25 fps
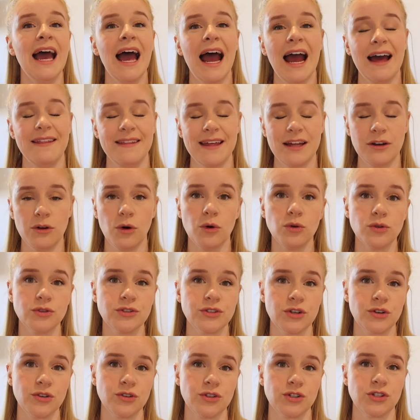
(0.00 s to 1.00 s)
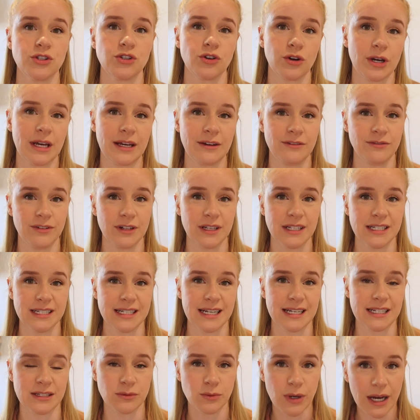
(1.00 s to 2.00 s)
and then also stocking fillers
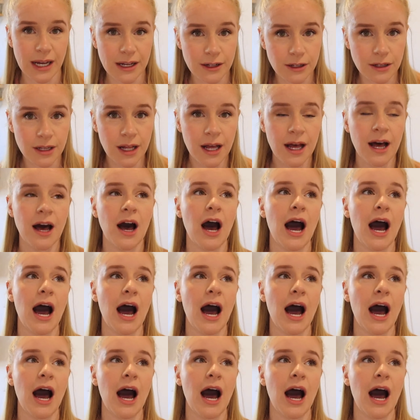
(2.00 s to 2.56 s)
as well.